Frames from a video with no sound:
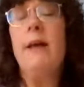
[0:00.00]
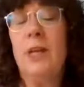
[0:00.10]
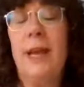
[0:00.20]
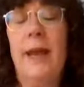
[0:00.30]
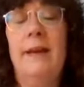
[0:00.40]

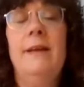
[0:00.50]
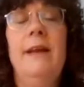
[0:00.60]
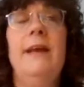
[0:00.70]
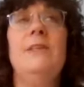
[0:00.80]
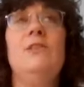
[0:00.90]

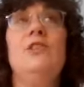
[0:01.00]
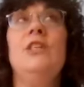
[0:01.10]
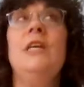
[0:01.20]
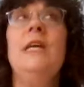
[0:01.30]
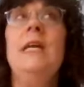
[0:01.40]
educated, and
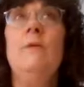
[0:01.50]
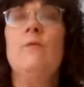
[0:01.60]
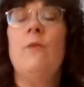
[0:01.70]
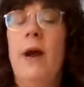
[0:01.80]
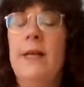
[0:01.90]
she
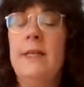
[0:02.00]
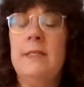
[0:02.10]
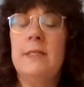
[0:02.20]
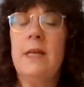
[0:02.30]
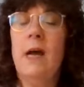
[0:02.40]

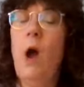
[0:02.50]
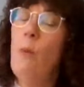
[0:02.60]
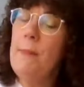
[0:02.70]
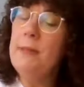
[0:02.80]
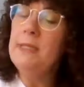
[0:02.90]
writes a
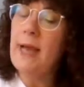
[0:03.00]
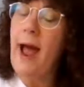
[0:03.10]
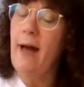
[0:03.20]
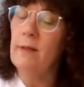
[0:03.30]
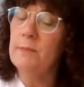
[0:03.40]
women's
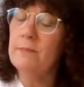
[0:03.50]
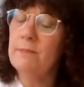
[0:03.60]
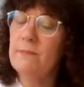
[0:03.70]
column